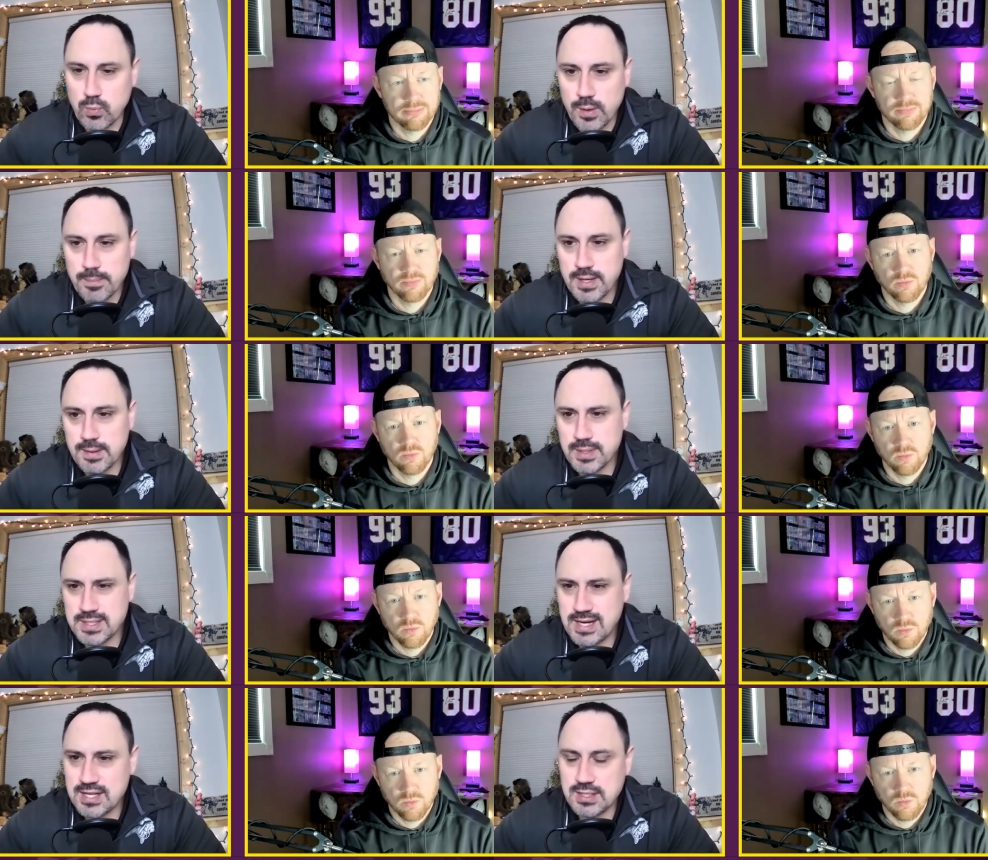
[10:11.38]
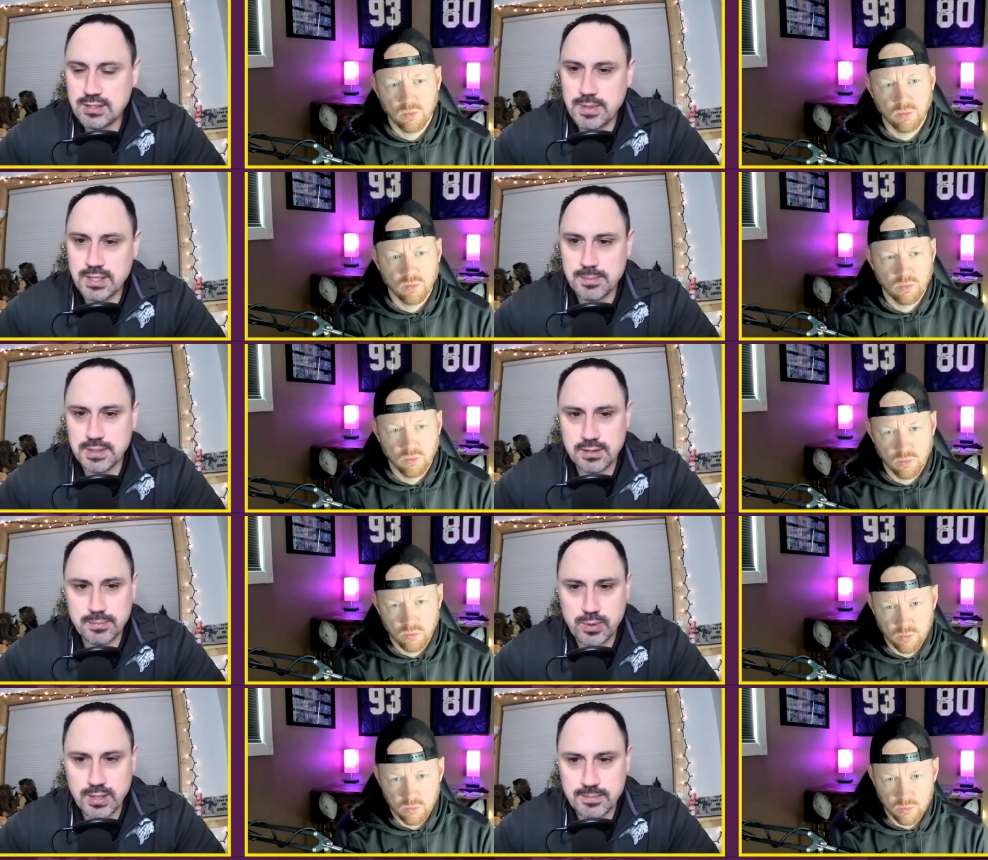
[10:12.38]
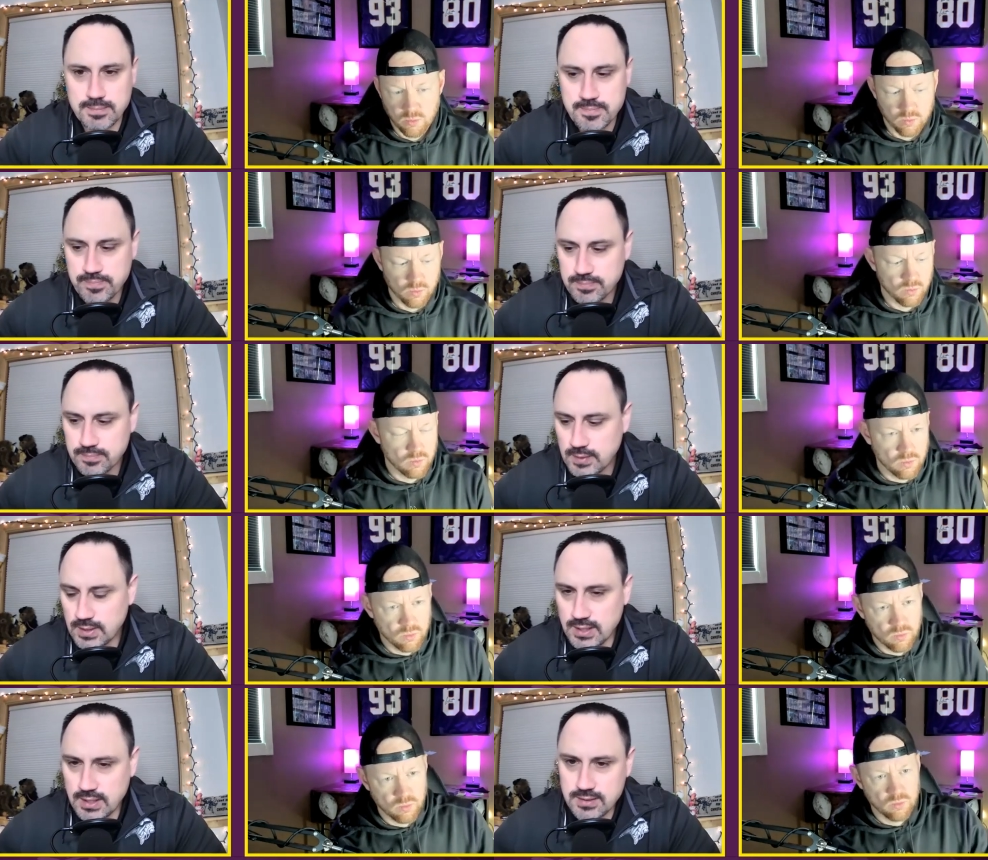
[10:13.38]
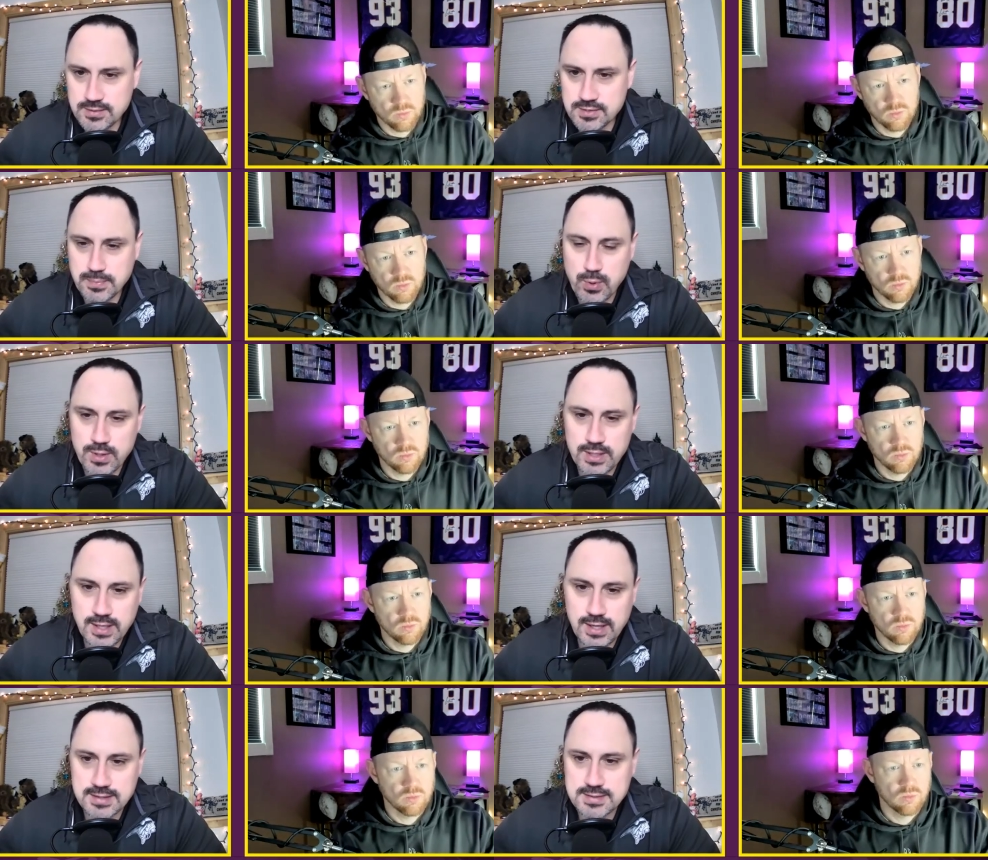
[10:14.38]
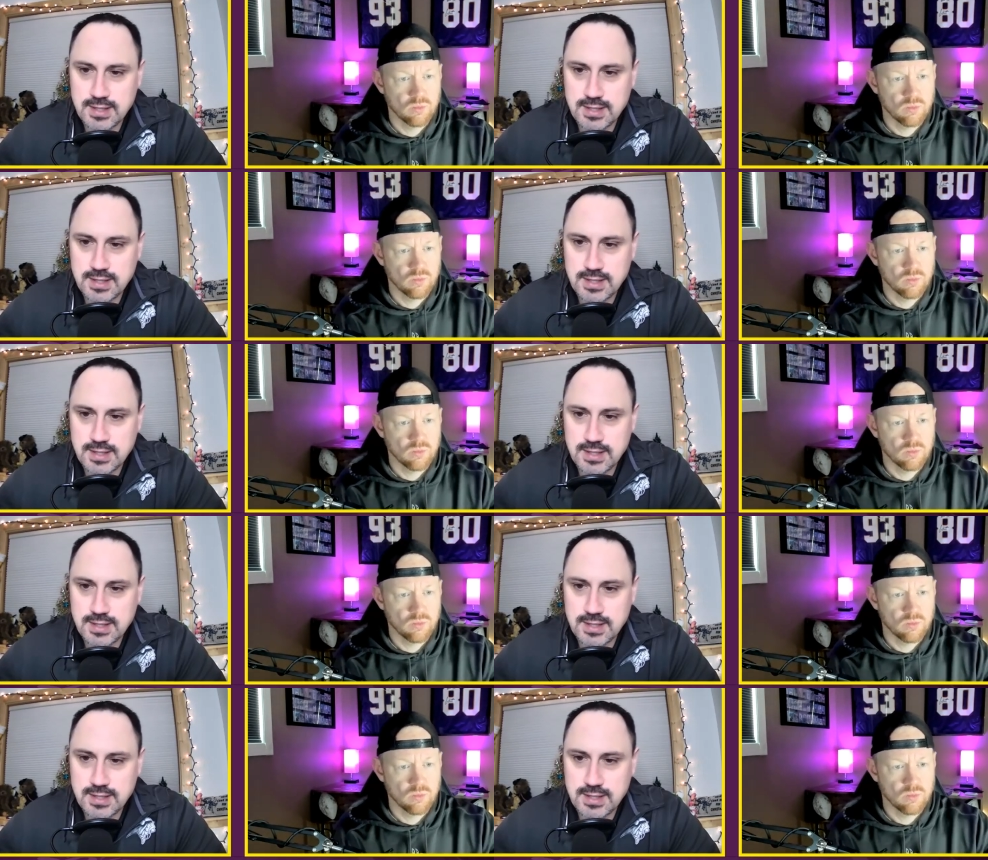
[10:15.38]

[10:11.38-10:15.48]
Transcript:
Speaker 1: one bit. But then I think you make up another point uh, the supporting cast.